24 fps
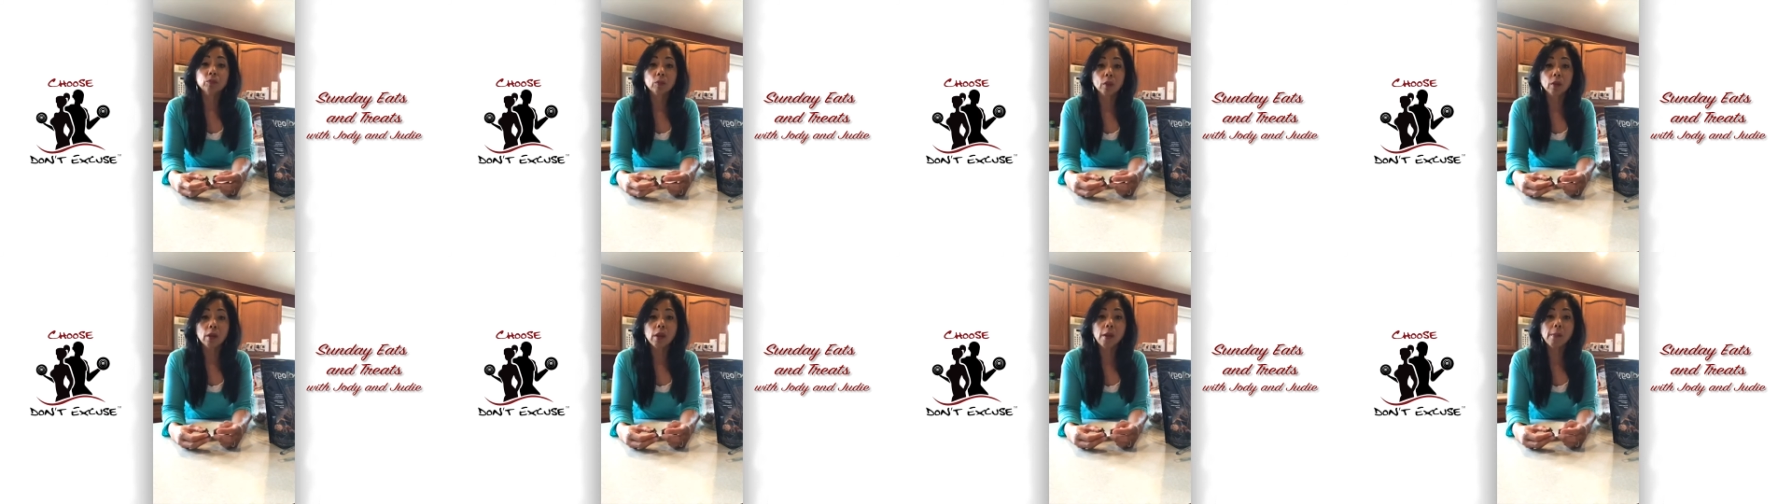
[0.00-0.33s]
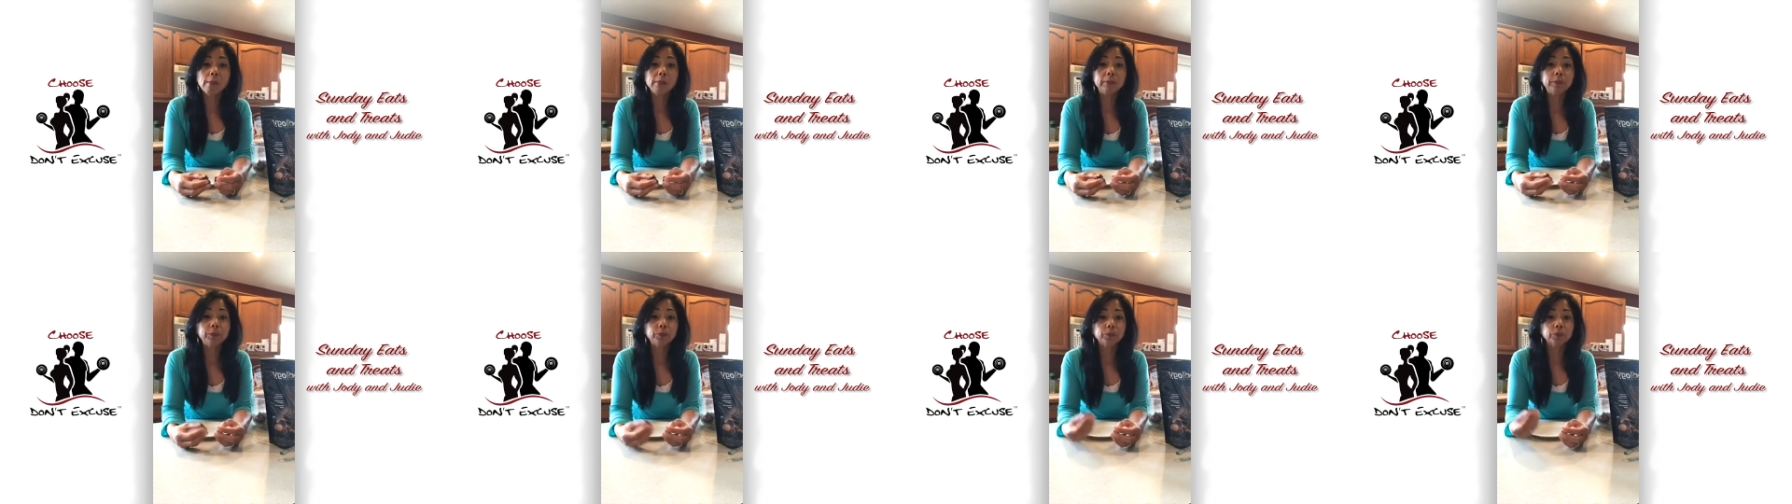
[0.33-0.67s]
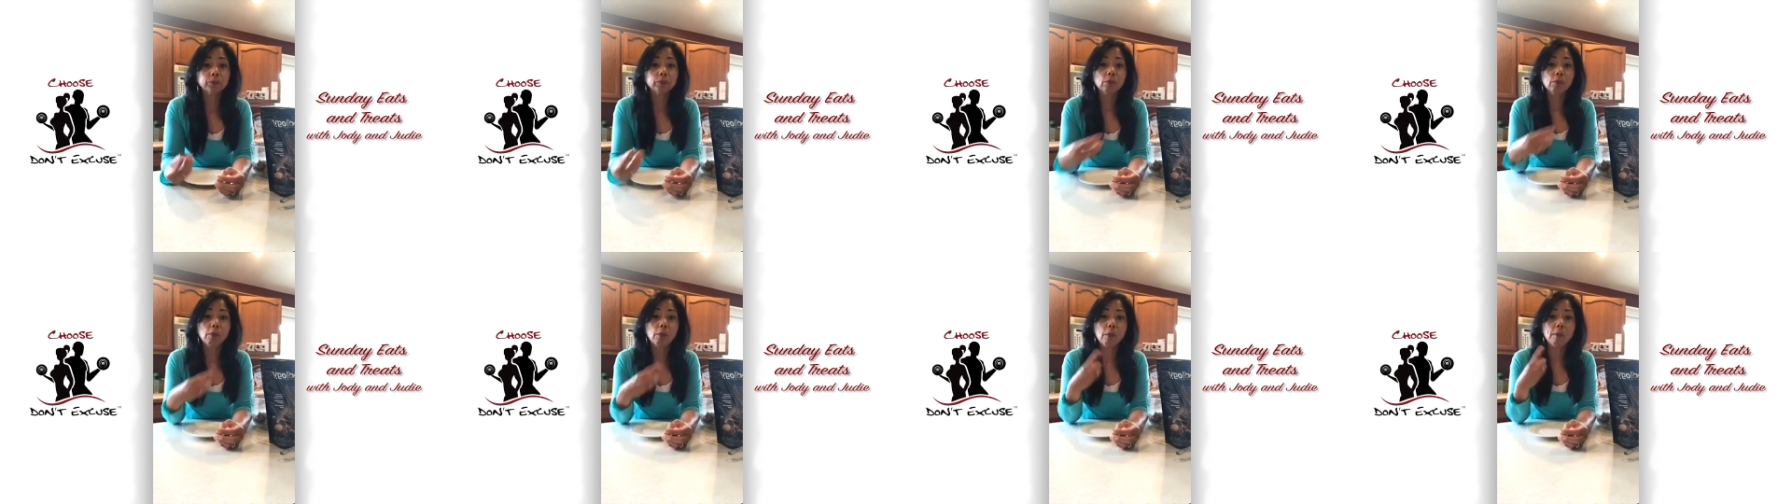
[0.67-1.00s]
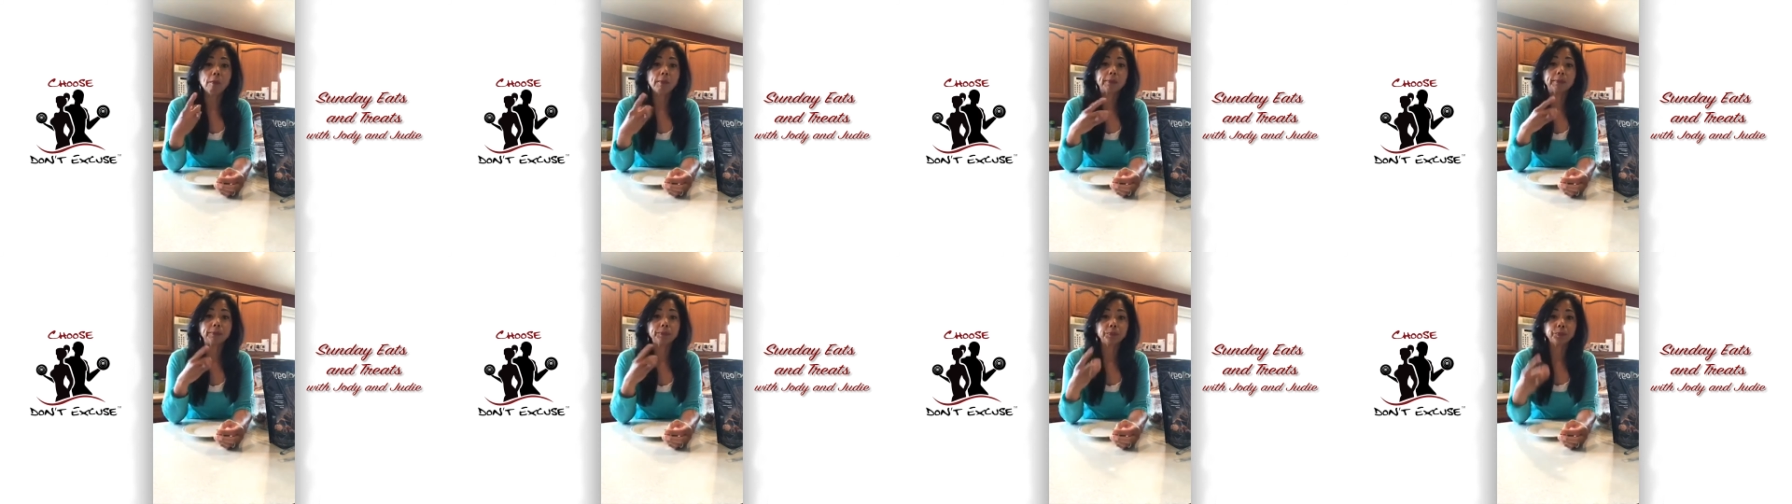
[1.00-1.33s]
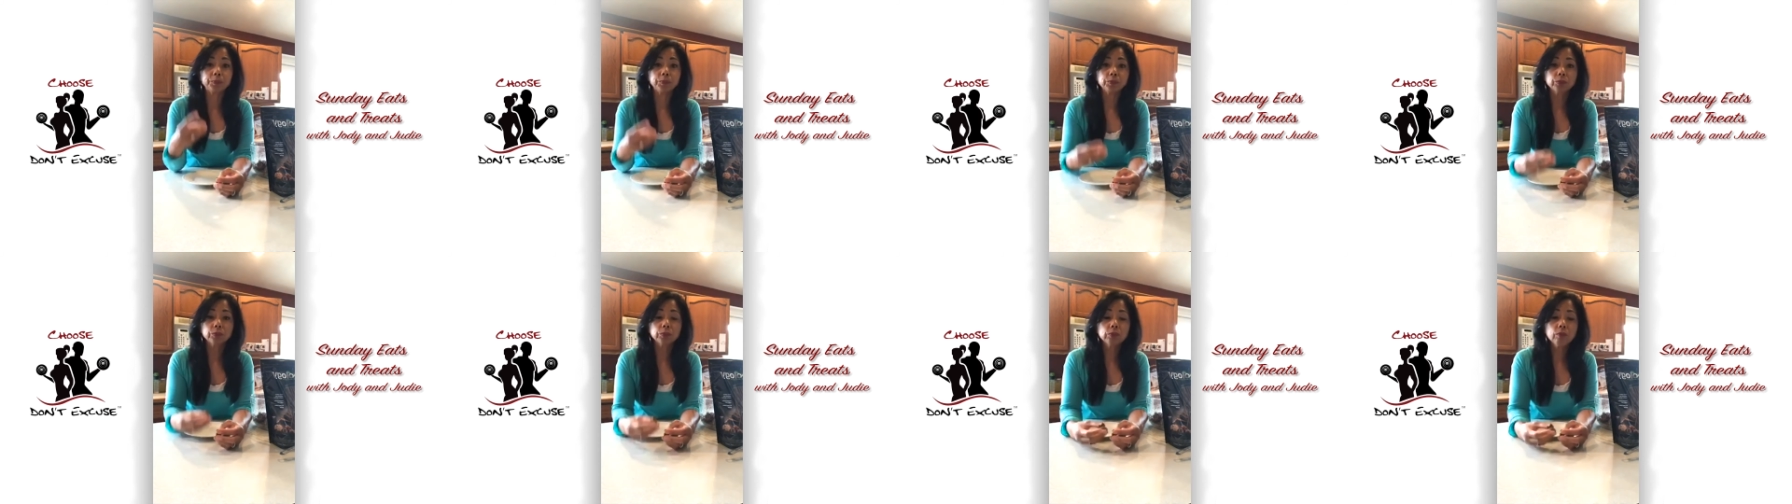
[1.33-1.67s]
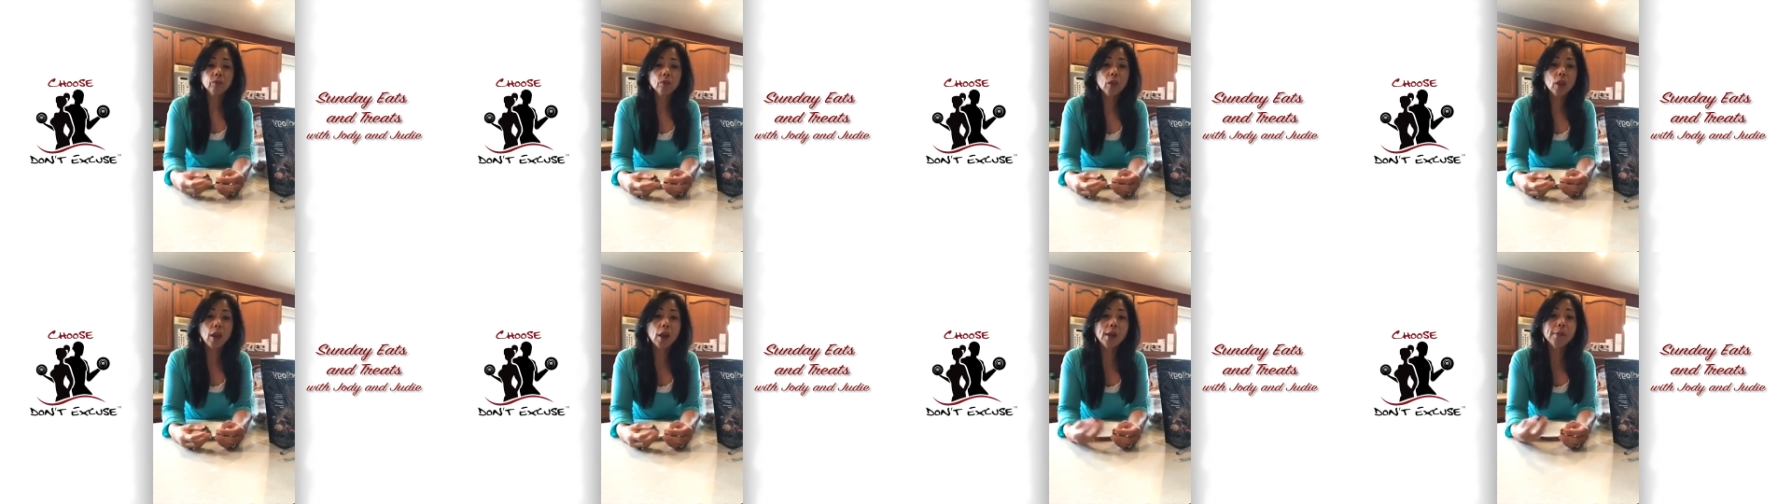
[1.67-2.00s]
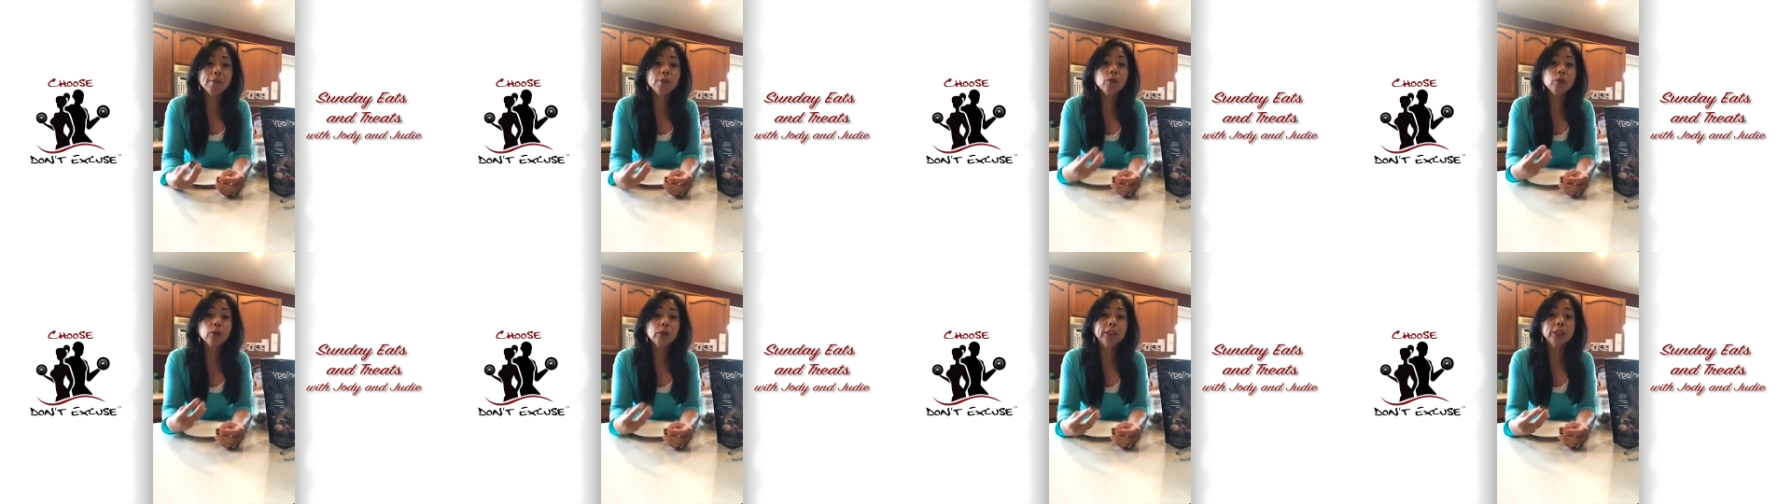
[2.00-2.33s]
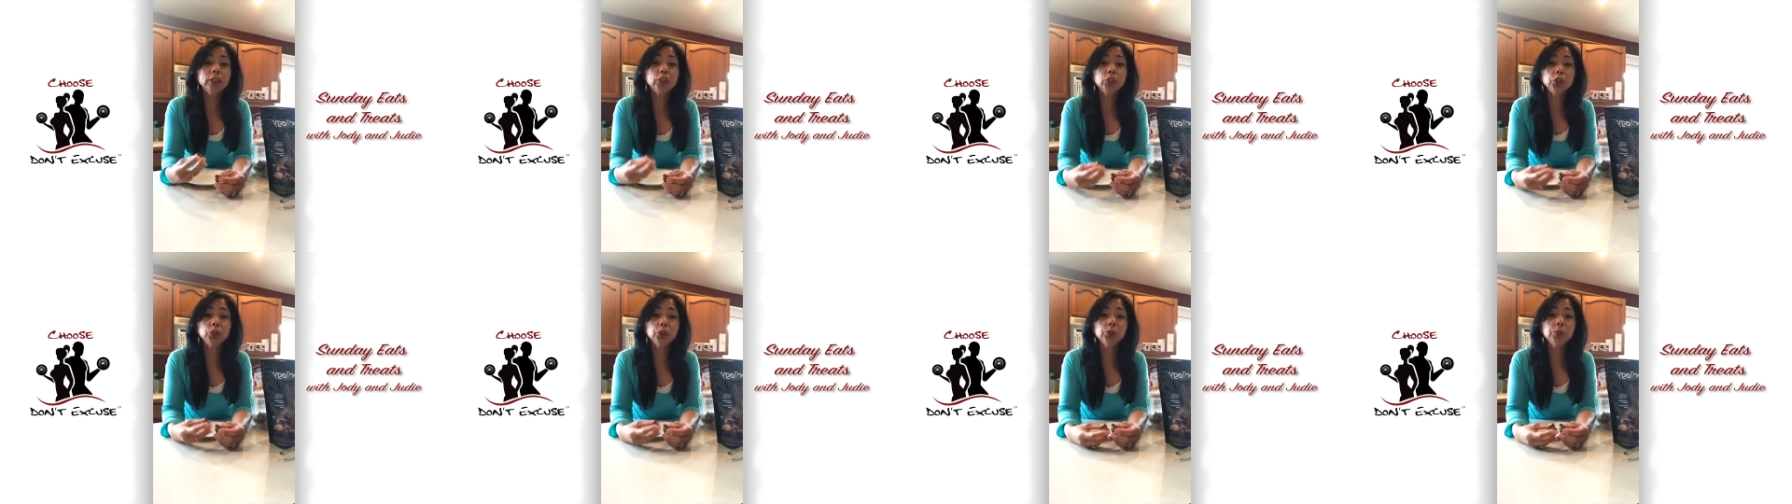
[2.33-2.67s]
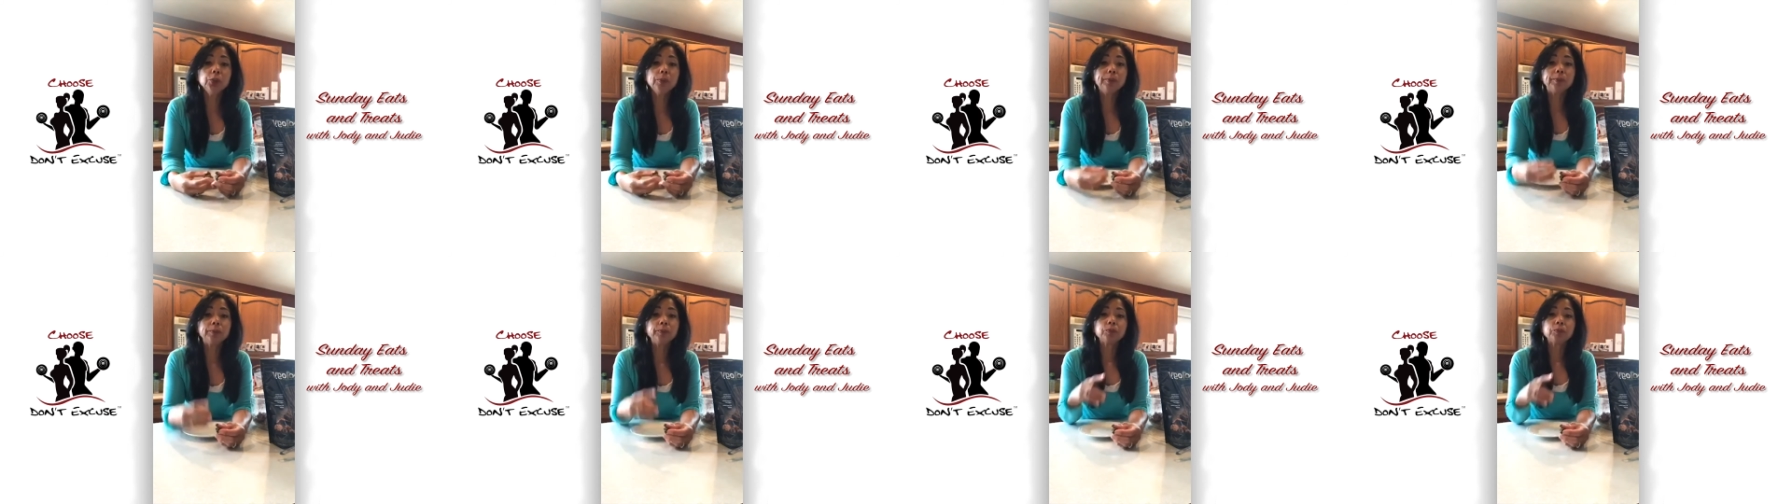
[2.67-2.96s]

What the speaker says: Okay. I'm going to,